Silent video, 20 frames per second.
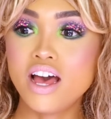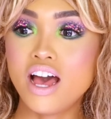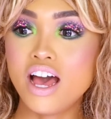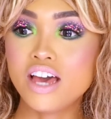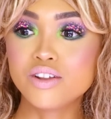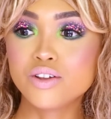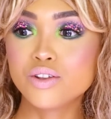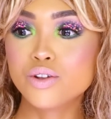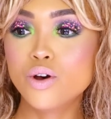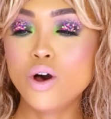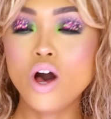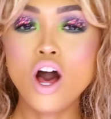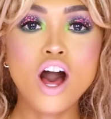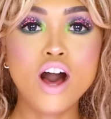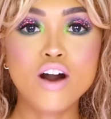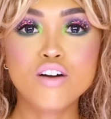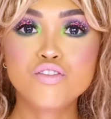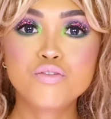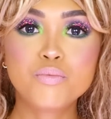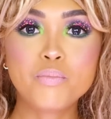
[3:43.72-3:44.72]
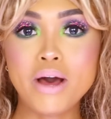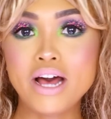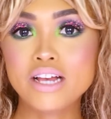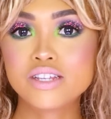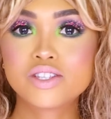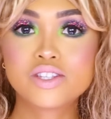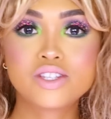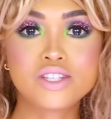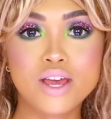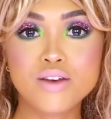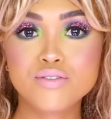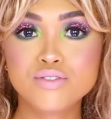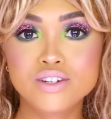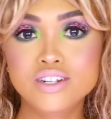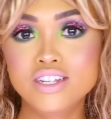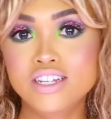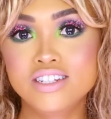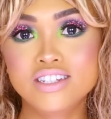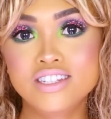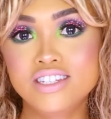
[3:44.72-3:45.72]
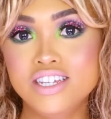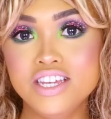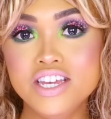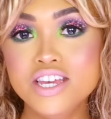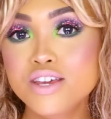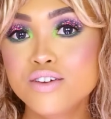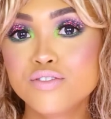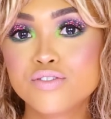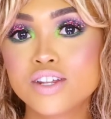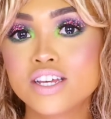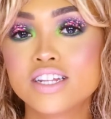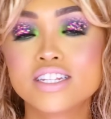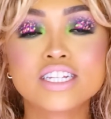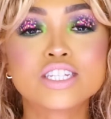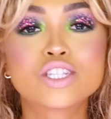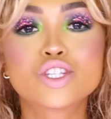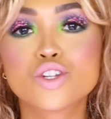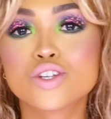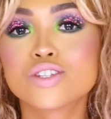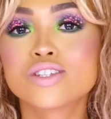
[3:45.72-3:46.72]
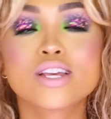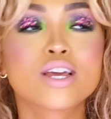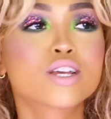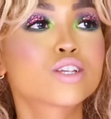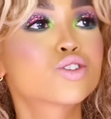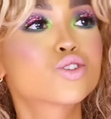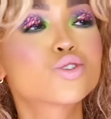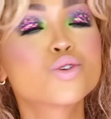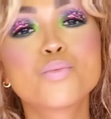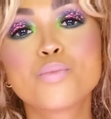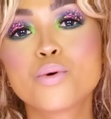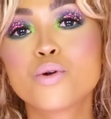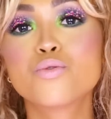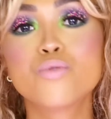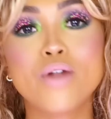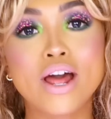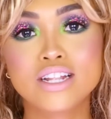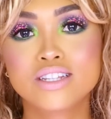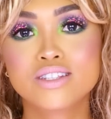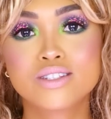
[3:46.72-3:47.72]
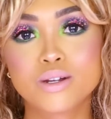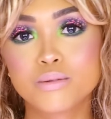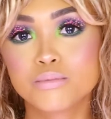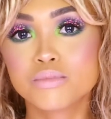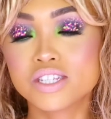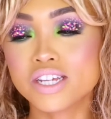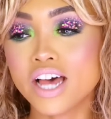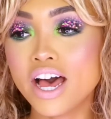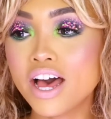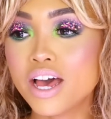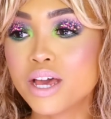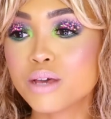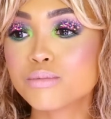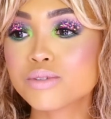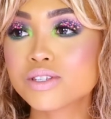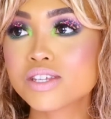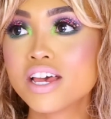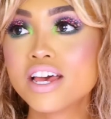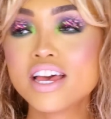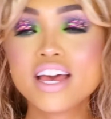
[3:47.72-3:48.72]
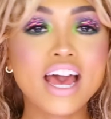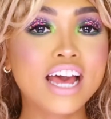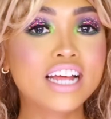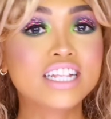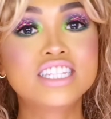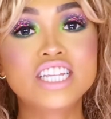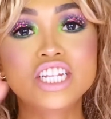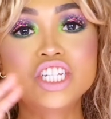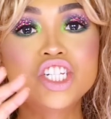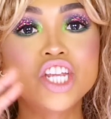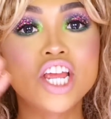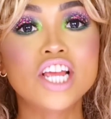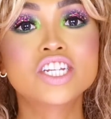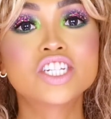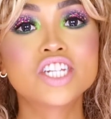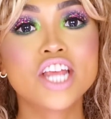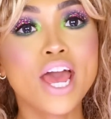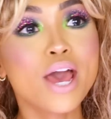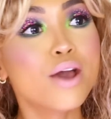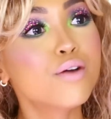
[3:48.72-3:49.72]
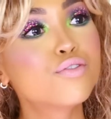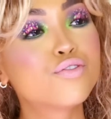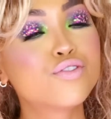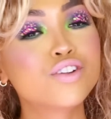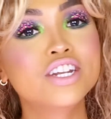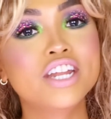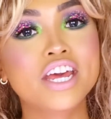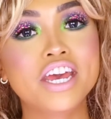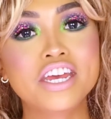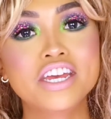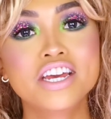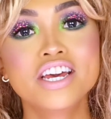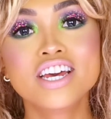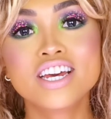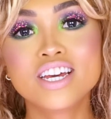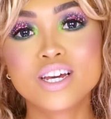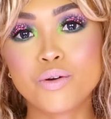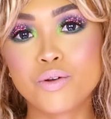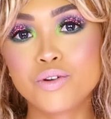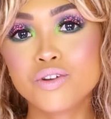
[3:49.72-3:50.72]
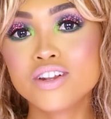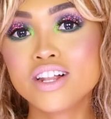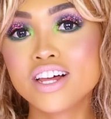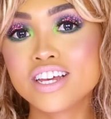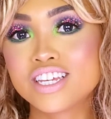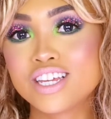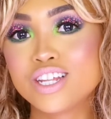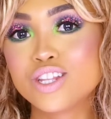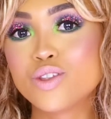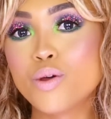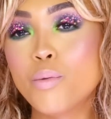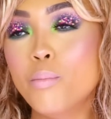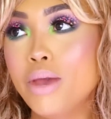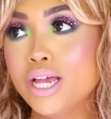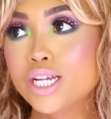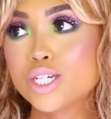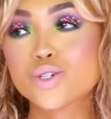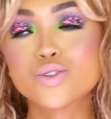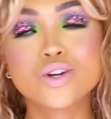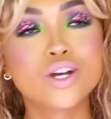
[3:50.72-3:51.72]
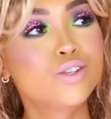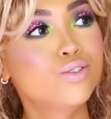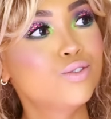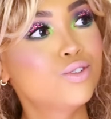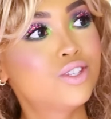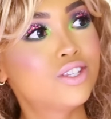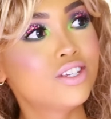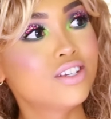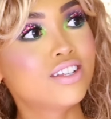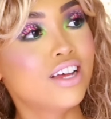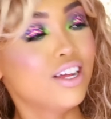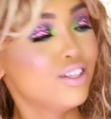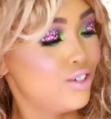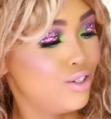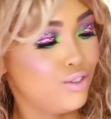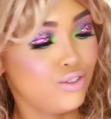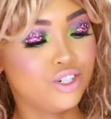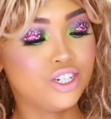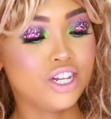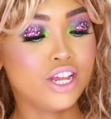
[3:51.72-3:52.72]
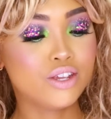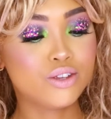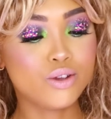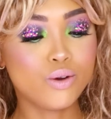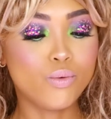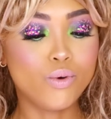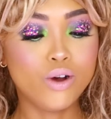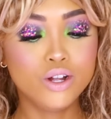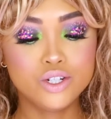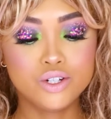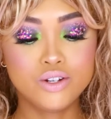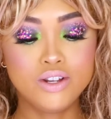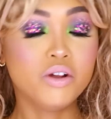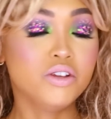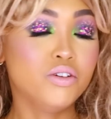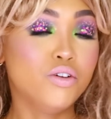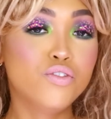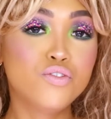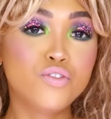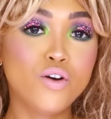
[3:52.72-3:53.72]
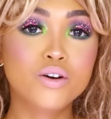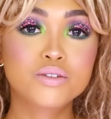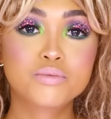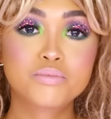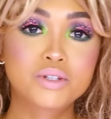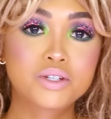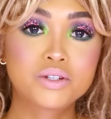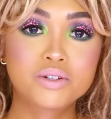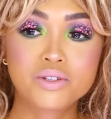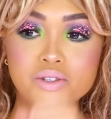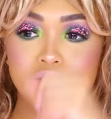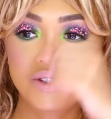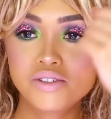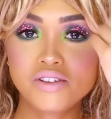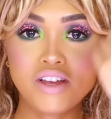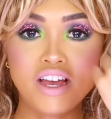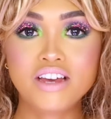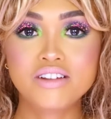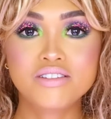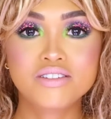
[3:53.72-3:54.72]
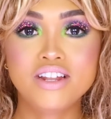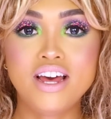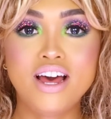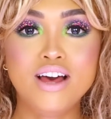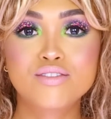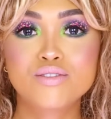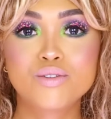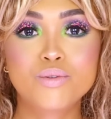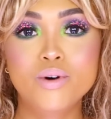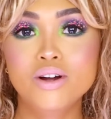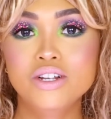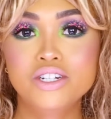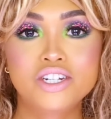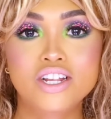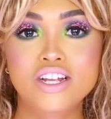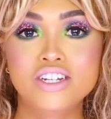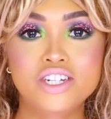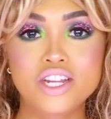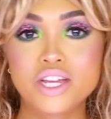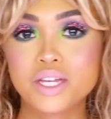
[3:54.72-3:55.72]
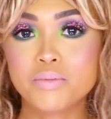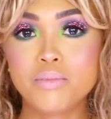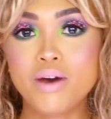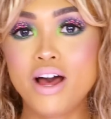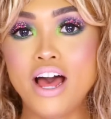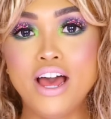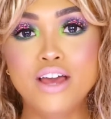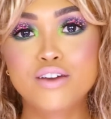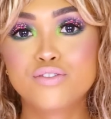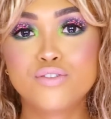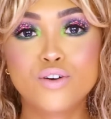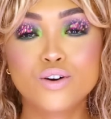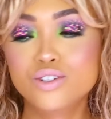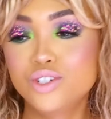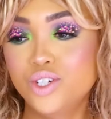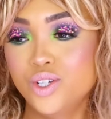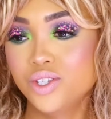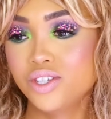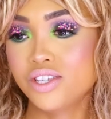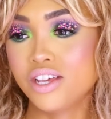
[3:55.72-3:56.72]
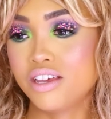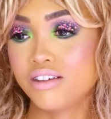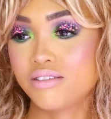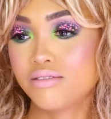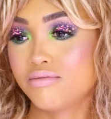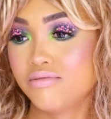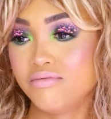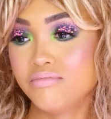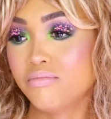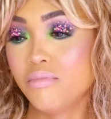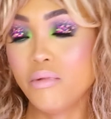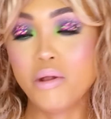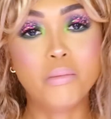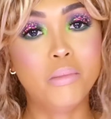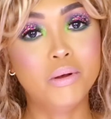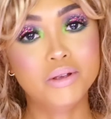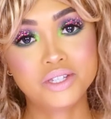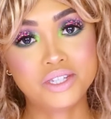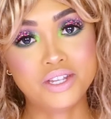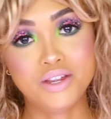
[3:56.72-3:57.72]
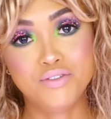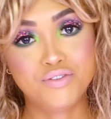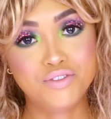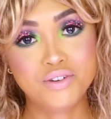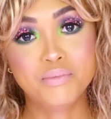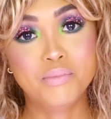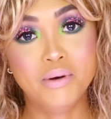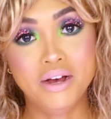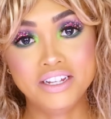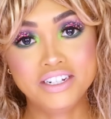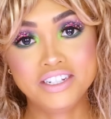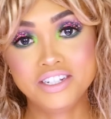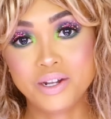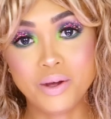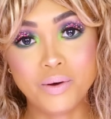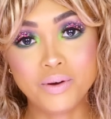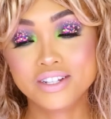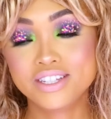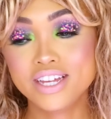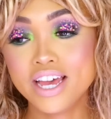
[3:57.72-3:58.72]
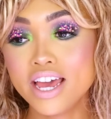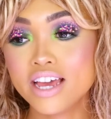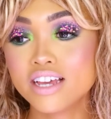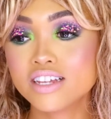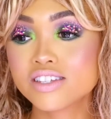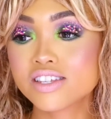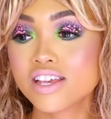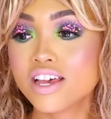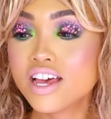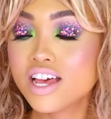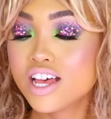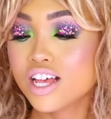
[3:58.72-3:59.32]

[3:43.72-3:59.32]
I don't know, 7:30 in the evening. It's just like super random times, and they change every day. And when you're like in the metro and you see that and you check your watch or your phone, because I don't have a watch, I check my iPhone just like almost everybody nowadays.